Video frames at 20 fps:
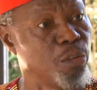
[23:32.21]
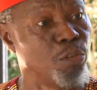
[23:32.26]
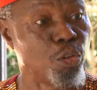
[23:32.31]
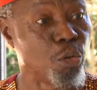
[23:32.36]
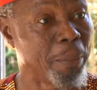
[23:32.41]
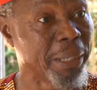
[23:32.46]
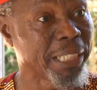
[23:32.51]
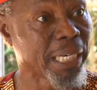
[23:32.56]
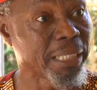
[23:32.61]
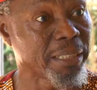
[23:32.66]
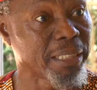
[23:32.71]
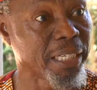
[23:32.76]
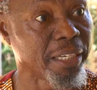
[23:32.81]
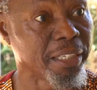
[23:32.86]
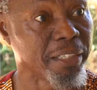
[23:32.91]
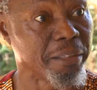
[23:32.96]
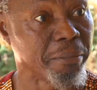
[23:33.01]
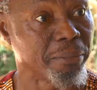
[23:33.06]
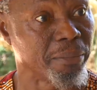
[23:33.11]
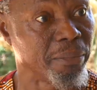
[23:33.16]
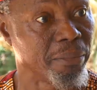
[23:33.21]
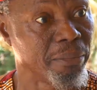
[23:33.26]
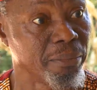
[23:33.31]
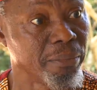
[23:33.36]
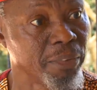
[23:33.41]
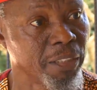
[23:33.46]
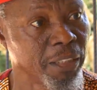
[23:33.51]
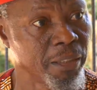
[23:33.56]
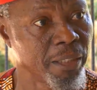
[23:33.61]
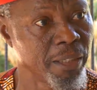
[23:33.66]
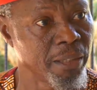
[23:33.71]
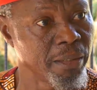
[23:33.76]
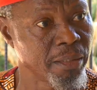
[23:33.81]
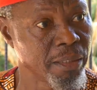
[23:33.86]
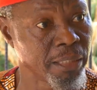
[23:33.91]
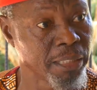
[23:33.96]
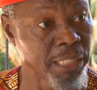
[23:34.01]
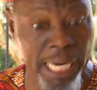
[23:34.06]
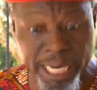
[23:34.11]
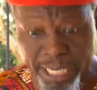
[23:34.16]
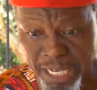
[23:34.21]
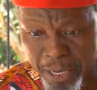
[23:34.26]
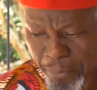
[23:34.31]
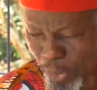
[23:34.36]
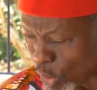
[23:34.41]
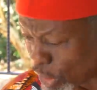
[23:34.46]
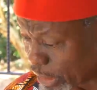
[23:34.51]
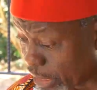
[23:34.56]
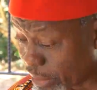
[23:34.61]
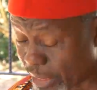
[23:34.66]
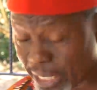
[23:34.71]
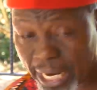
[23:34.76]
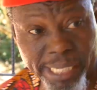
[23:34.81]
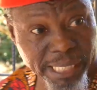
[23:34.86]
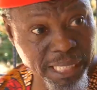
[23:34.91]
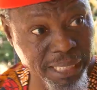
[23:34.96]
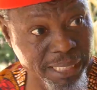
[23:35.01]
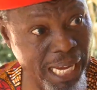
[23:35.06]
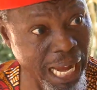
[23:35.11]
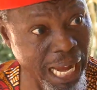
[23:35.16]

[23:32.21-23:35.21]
You better tell him. Tell him, because the next